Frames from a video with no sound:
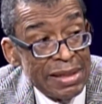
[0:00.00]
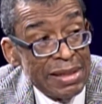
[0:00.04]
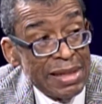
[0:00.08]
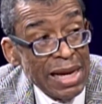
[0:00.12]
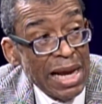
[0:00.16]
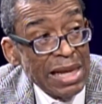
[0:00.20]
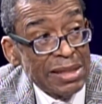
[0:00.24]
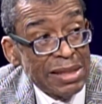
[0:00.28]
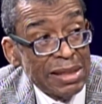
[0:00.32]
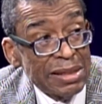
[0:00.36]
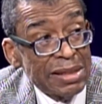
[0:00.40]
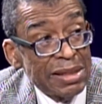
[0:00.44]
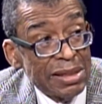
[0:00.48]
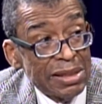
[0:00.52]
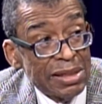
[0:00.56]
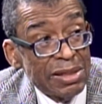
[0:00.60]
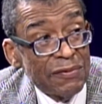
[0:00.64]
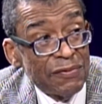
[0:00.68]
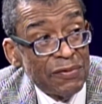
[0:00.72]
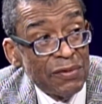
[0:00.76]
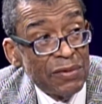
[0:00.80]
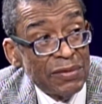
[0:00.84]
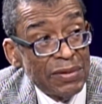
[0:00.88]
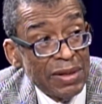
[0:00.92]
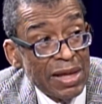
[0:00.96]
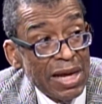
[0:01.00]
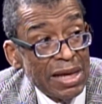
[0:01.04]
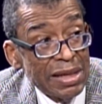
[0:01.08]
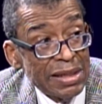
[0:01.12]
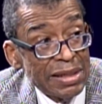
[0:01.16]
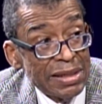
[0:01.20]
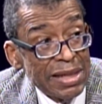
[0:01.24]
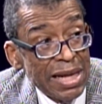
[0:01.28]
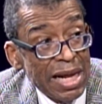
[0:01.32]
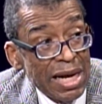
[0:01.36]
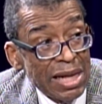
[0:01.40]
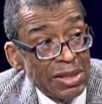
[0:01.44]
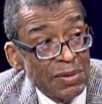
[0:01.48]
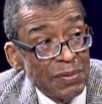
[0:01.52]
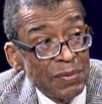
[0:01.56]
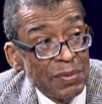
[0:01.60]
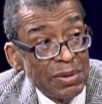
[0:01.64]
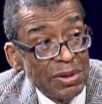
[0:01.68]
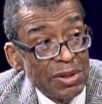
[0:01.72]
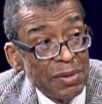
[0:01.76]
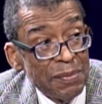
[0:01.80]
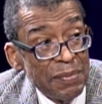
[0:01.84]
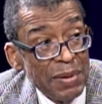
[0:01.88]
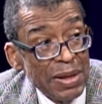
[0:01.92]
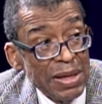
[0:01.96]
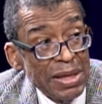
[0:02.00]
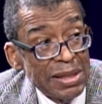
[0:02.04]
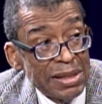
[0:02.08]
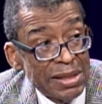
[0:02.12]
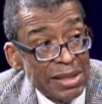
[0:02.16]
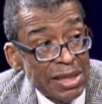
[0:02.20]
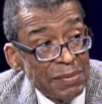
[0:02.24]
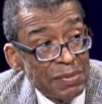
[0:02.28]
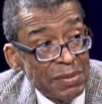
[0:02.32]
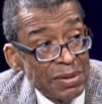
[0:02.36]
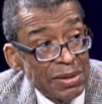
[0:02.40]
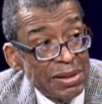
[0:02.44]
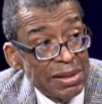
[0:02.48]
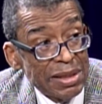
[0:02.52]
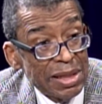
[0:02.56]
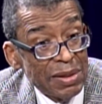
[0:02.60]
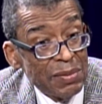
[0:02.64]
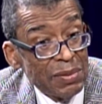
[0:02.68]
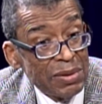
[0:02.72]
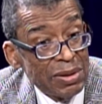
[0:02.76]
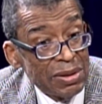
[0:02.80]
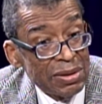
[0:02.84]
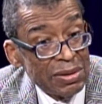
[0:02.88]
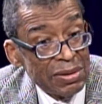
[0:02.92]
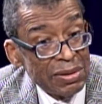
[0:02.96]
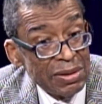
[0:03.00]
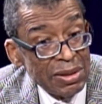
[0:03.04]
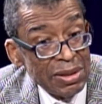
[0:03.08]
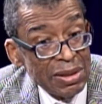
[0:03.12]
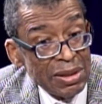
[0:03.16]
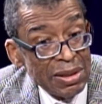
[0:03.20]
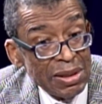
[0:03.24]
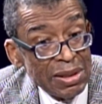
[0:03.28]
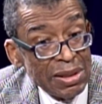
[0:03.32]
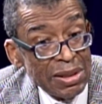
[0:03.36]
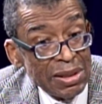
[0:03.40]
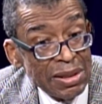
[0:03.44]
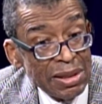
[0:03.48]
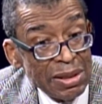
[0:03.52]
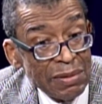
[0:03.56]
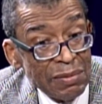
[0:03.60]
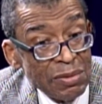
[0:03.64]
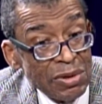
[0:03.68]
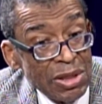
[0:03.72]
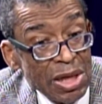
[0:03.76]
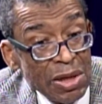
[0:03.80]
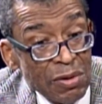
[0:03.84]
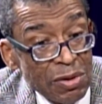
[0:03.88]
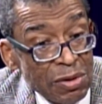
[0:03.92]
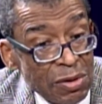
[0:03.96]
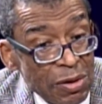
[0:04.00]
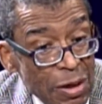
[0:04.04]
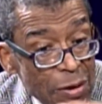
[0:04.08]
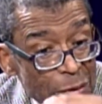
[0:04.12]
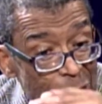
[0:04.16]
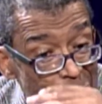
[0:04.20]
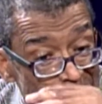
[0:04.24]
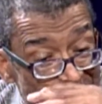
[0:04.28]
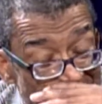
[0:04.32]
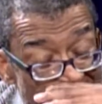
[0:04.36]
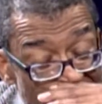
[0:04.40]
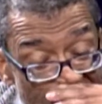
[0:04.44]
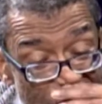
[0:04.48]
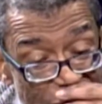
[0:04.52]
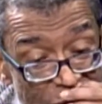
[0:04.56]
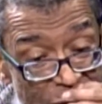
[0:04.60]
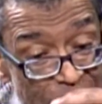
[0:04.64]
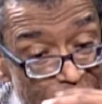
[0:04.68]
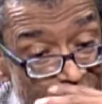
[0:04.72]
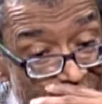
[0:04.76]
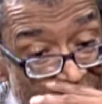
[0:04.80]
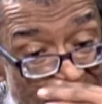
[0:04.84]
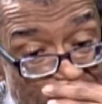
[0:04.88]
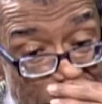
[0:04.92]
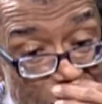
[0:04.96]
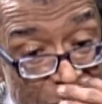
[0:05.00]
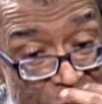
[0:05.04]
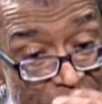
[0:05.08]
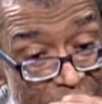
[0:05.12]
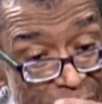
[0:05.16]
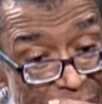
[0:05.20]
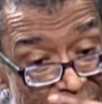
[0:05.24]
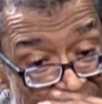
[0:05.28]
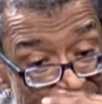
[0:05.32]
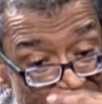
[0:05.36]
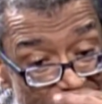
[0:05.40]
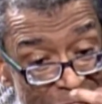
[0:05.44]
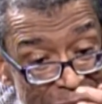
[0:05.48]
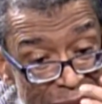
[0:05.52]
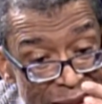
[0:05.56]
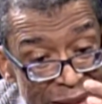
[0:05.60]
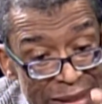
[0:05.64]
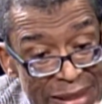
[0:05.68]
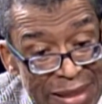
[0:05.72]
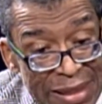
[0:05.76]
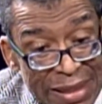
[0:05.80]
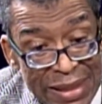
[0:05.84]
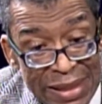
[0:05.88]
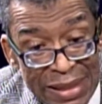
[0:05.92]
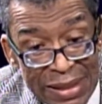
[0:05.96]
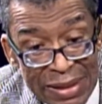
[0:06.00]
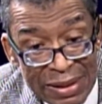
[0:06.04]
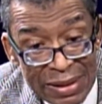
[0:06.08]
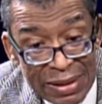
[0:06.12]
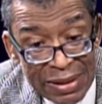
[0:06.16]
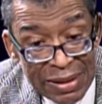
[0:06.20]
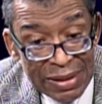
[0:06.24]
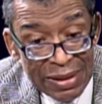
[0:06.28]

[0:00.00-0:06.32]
that's the $64,000 we debated. Some could say, well, there were black people there and they did it.